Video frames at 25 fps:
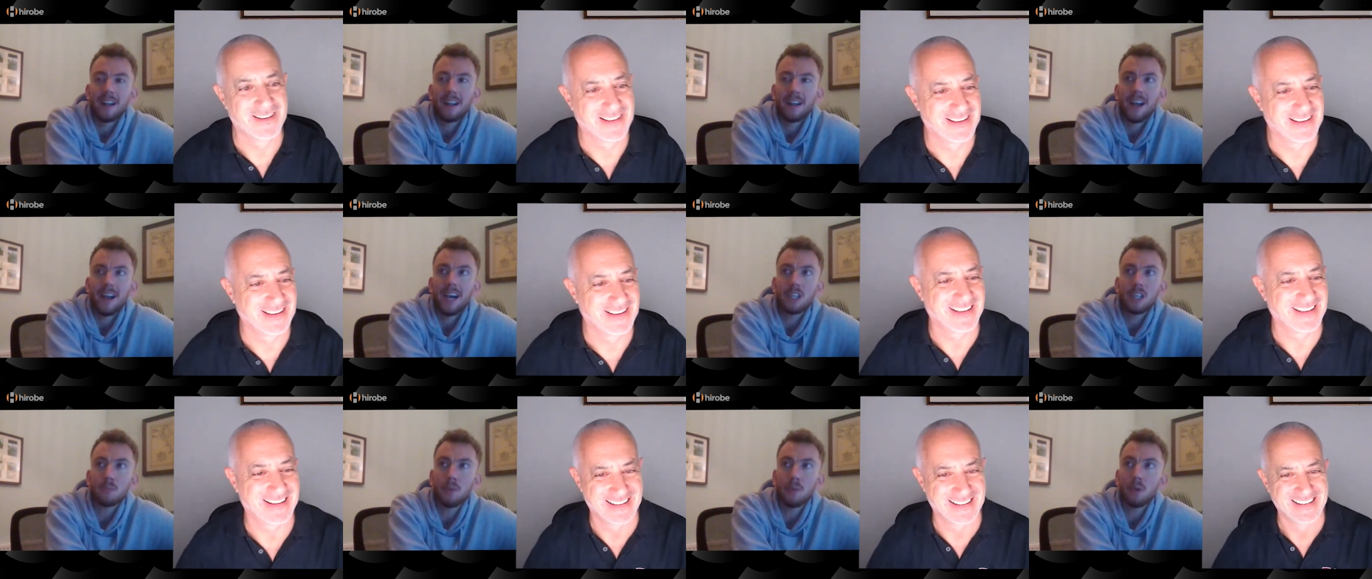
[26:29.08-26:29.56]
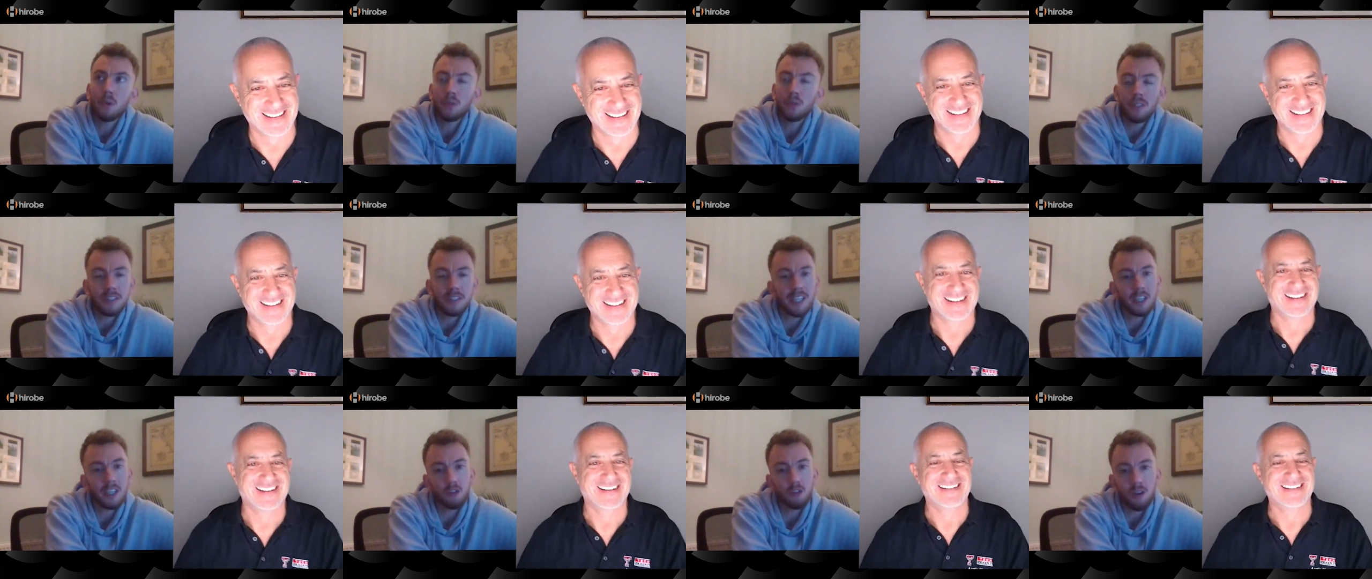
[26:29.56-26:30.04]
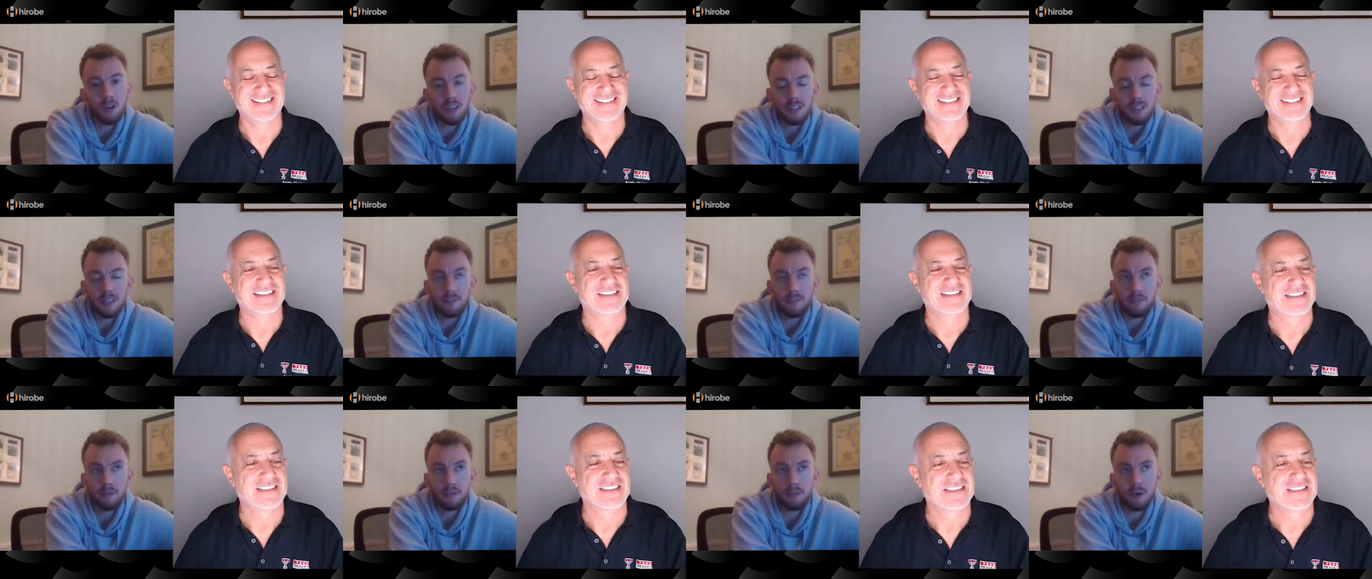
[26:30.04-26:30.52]
Speaker 1: I suppose it's
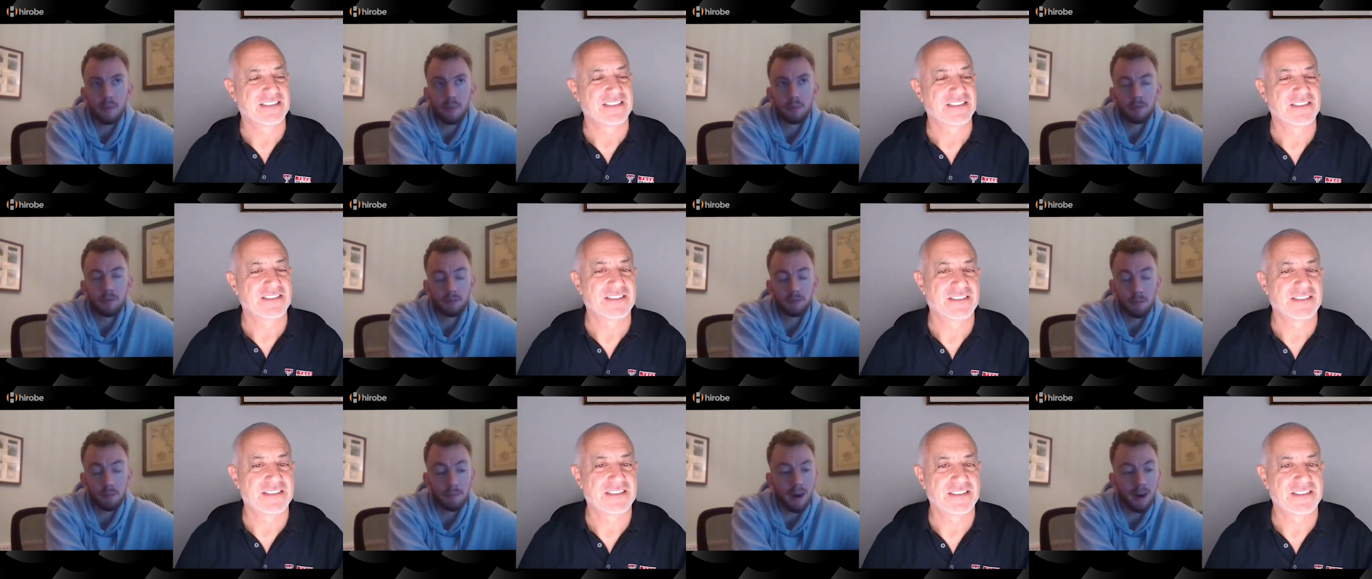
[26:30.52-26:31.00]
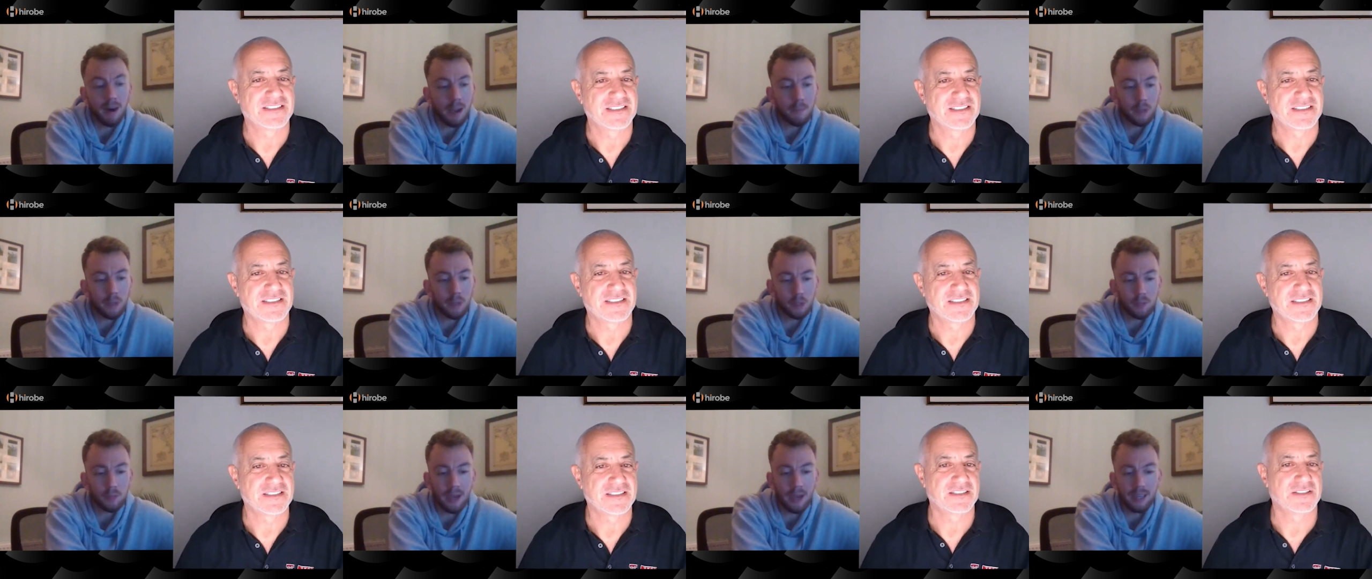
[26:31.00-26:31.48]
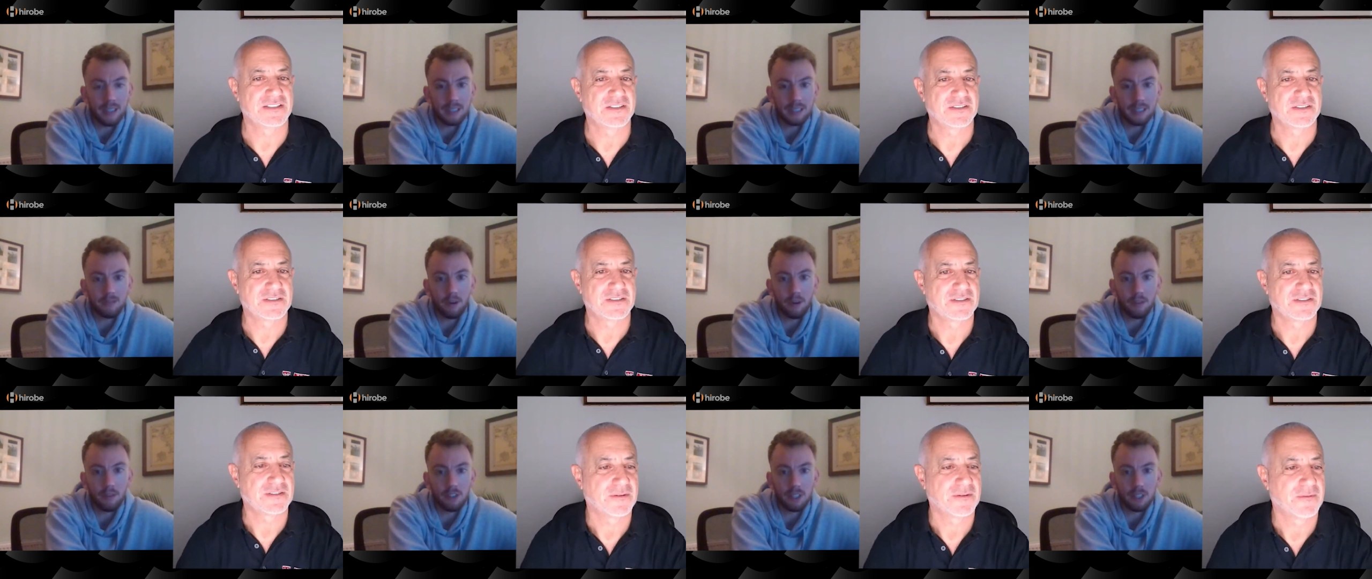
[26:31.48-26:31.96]
interesting from from my
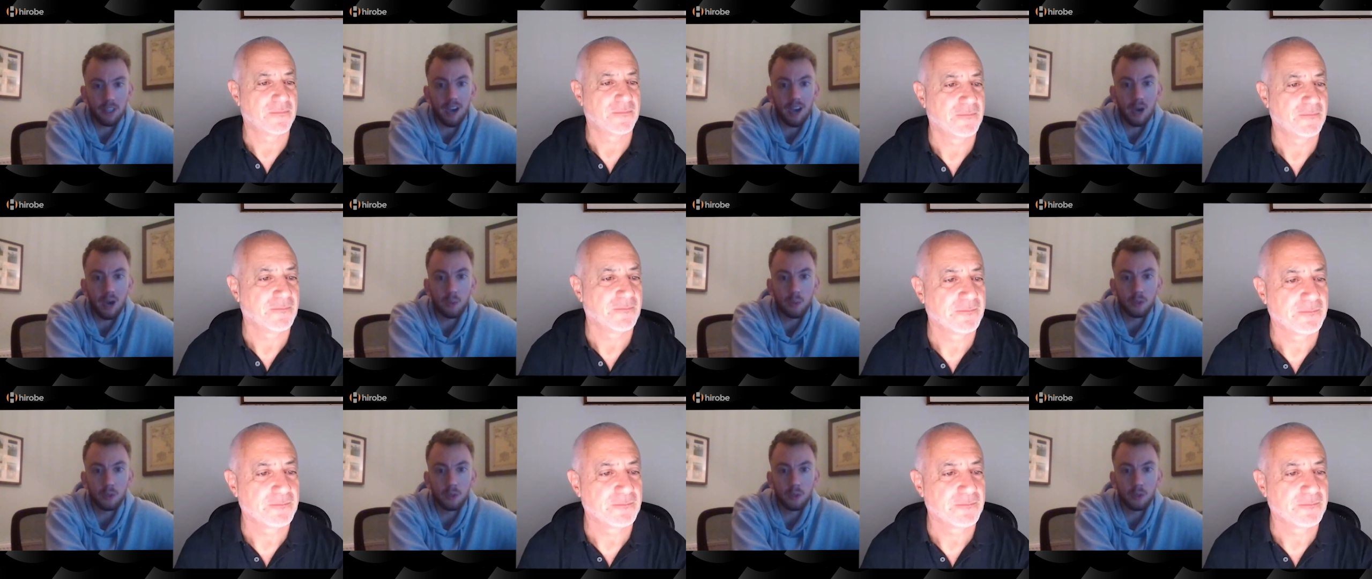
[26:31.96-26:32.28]
perspective. Obviously, I